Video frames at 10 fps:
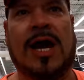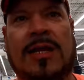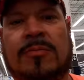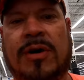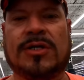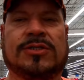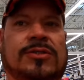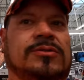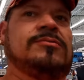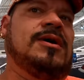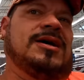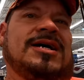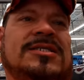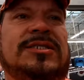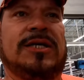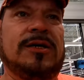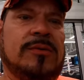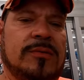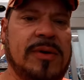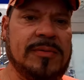kind of puzzled, I guess,
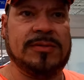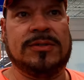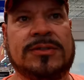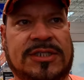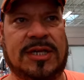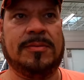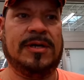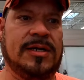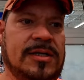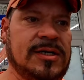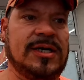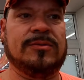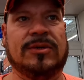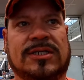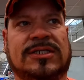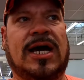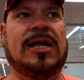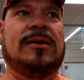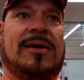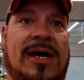still when people see me and they get real
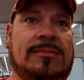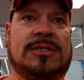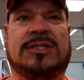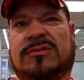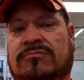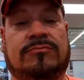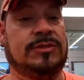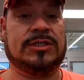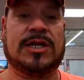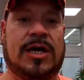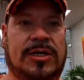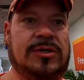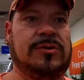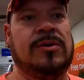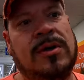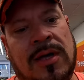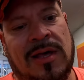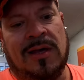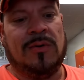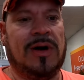excited. Like I'm just, just like you.
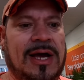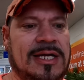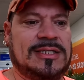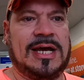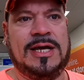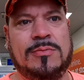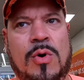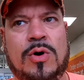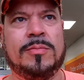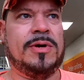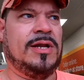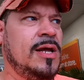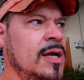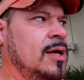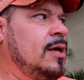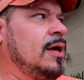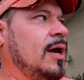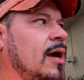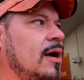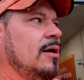Well, I guess I eat more, but
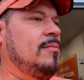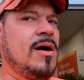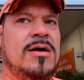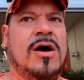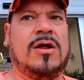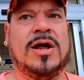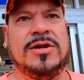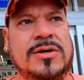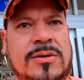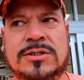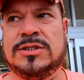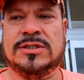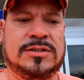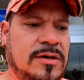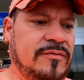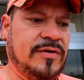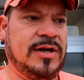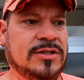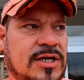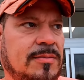um, all I do is just uh,
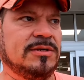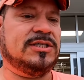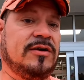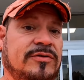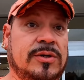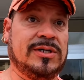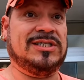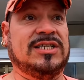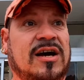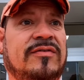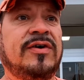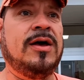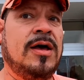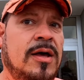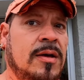videotape myself doing stuff,